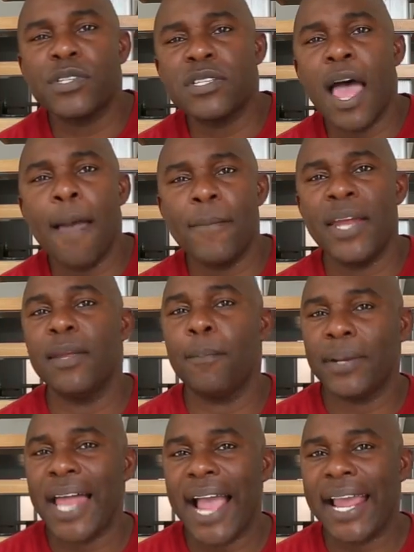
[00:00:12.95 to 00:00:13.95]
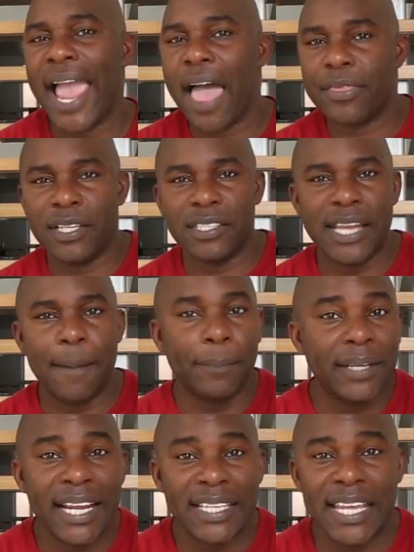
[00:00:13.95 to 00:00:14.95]
was not many black athletes
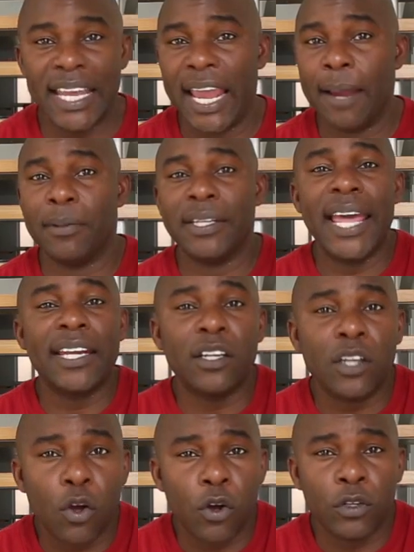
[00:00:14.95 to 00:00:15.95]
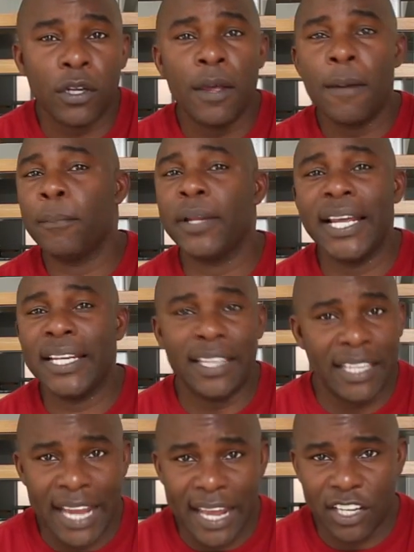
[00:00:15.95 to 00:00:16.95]
that played the game, let alone played
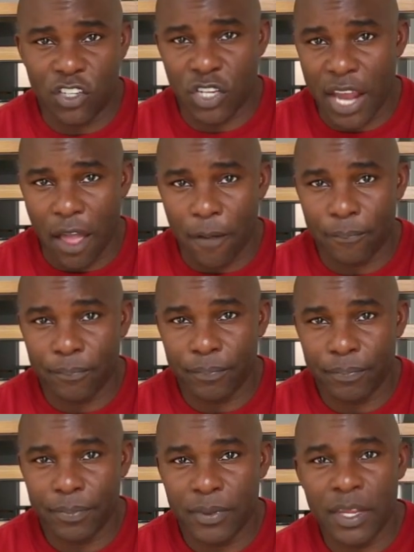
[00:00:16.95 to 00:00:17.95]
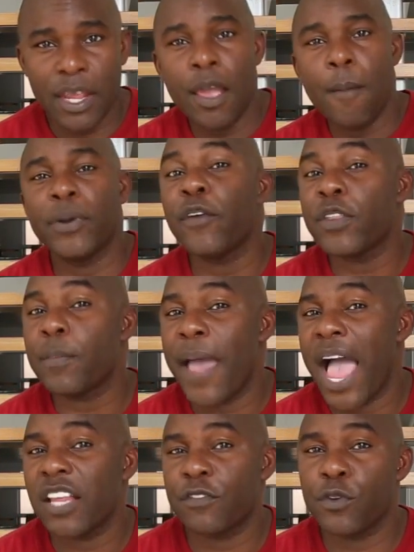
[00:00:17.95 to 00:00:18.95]
in the N H L. But over the
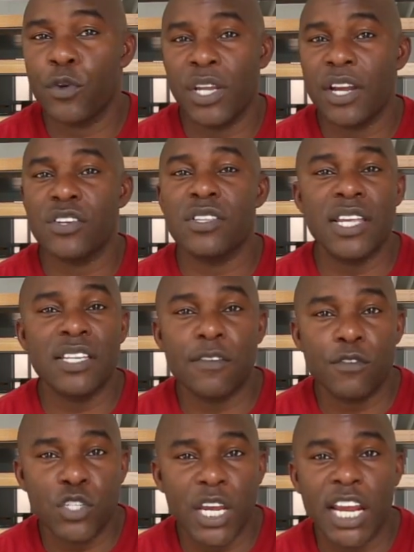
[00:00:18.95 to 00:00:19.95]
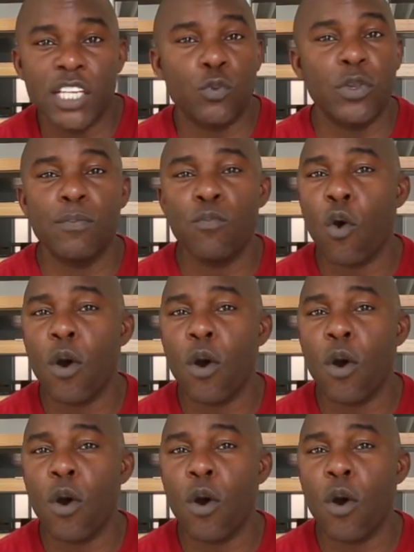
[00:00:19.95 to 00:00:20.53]
past few years, things have changed with